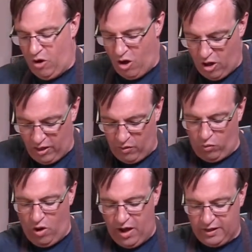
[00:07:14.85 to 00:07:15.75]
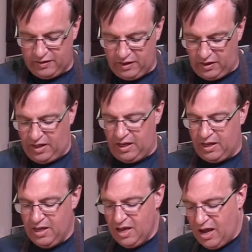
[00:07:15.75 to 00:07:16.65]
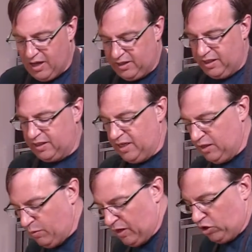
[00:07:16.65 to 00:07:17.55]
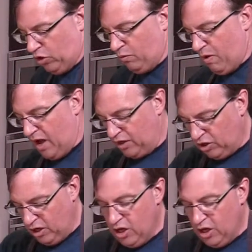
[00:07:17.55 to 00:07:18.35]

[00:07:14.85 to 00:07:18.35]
all at once and you think 16 is a bit too much,